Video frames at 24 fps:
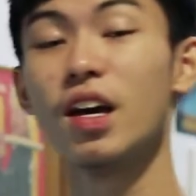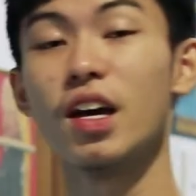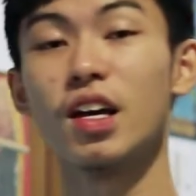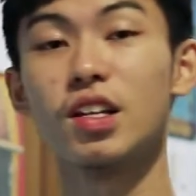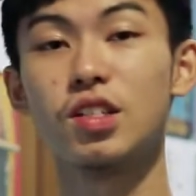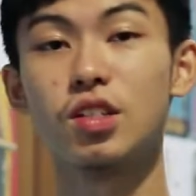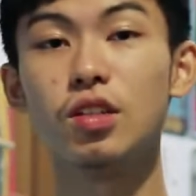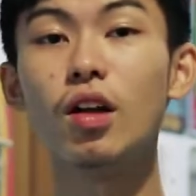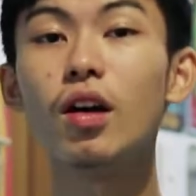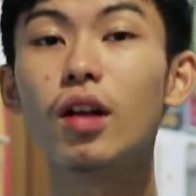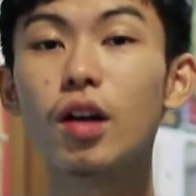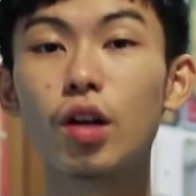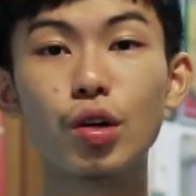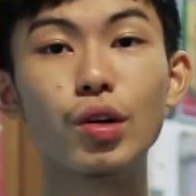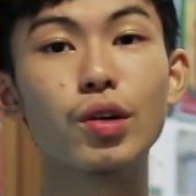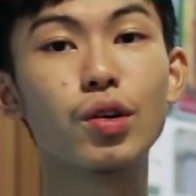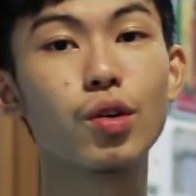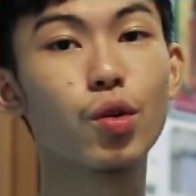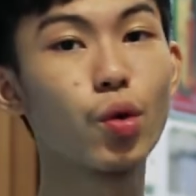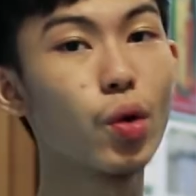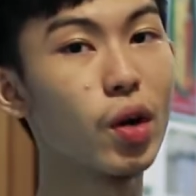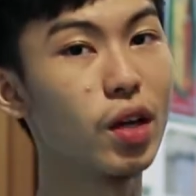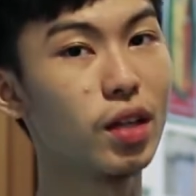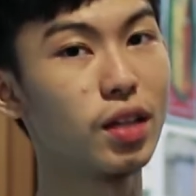It's not a
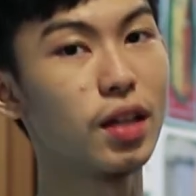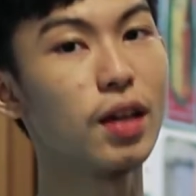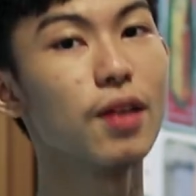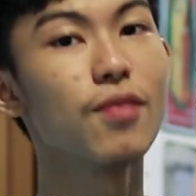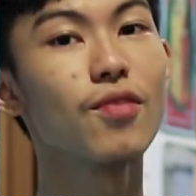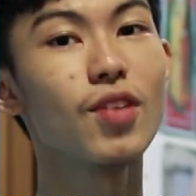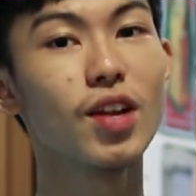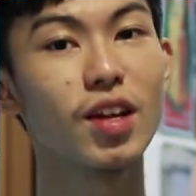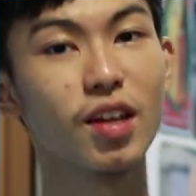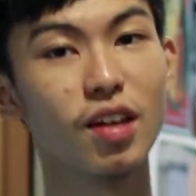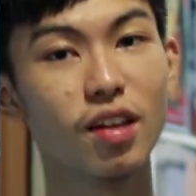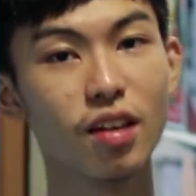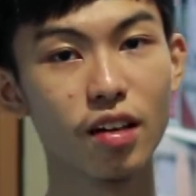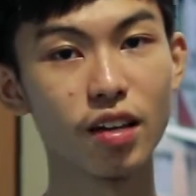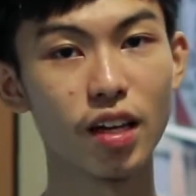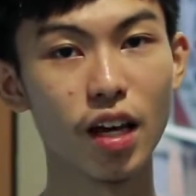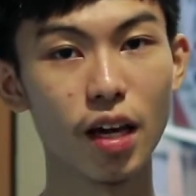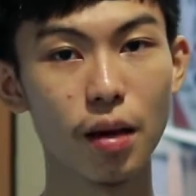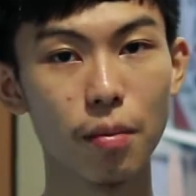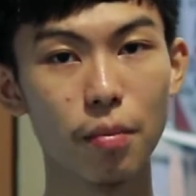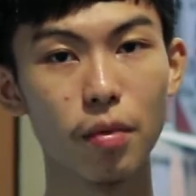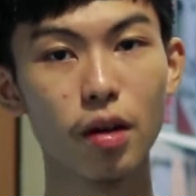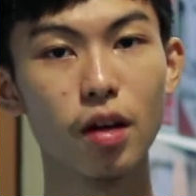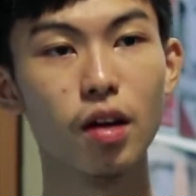good creativity
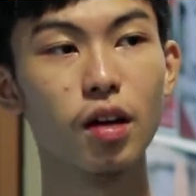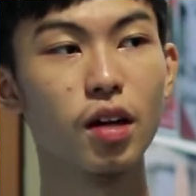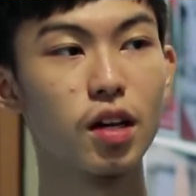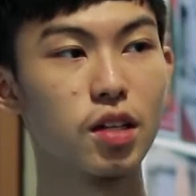game.